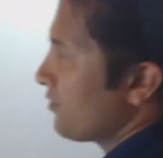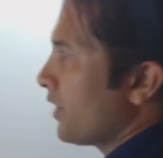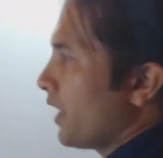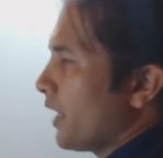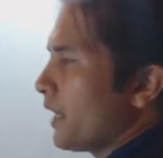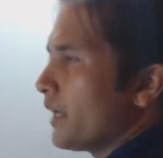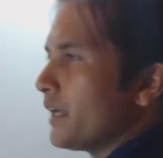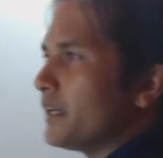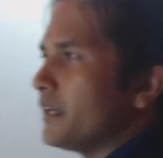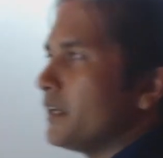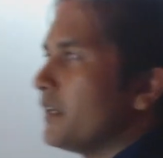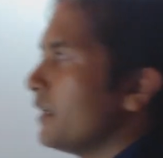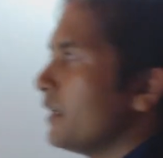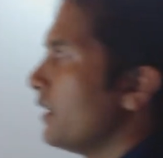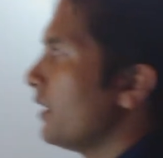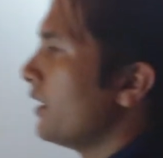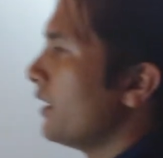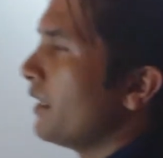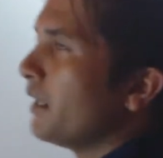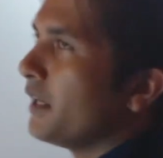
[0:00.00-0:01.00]
to find
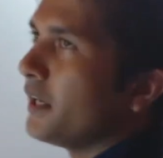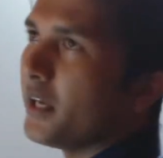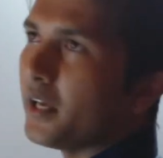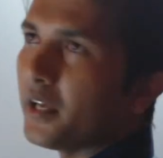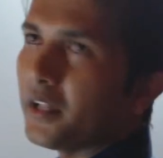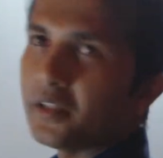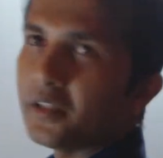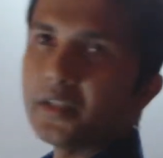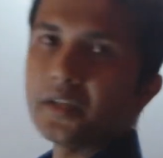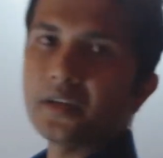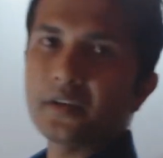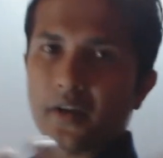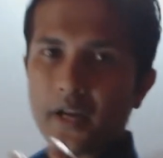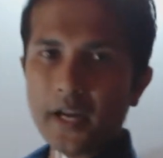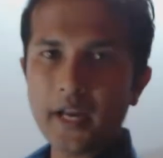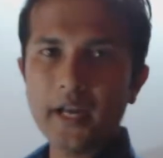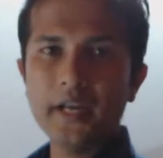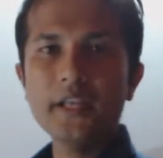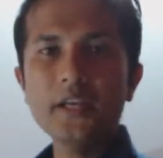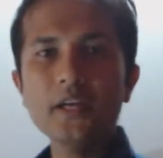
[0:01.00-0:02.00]
the
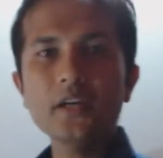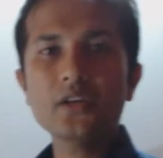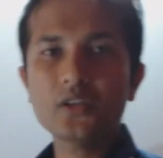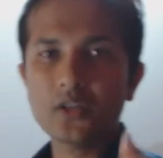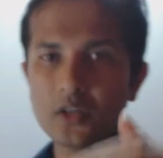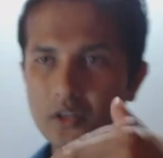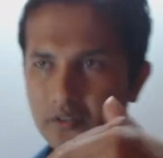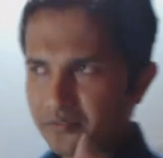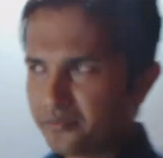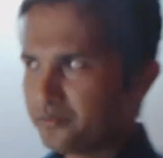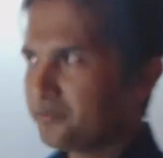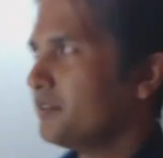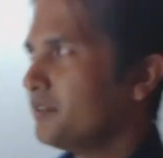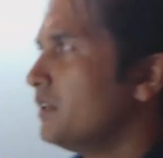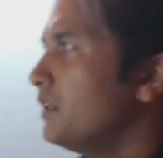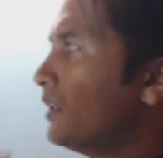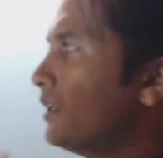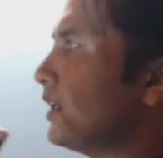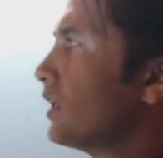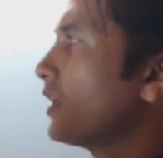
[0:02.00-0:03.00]
gradient of
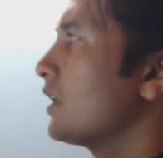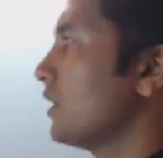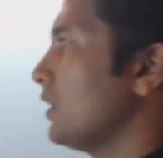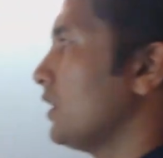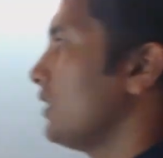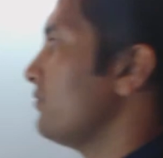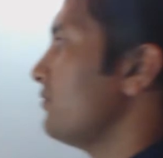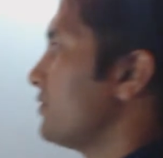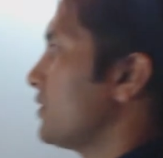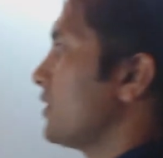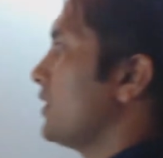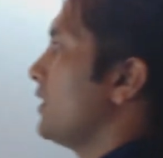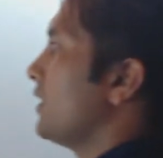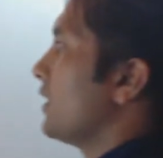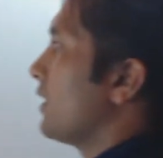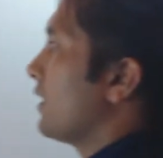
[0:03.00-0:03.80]
curved